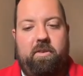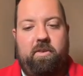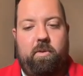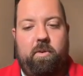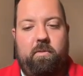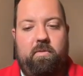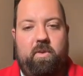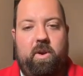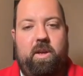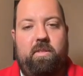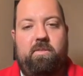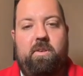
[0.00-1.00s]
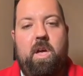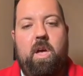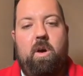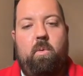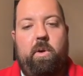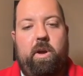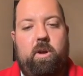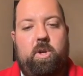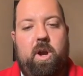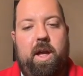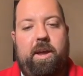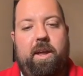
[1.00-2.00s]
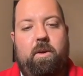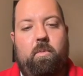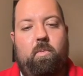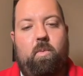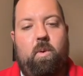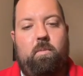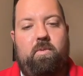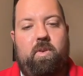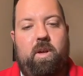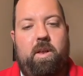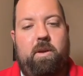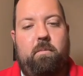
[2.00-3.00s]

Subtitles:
to it, friends. We are tracking a warm front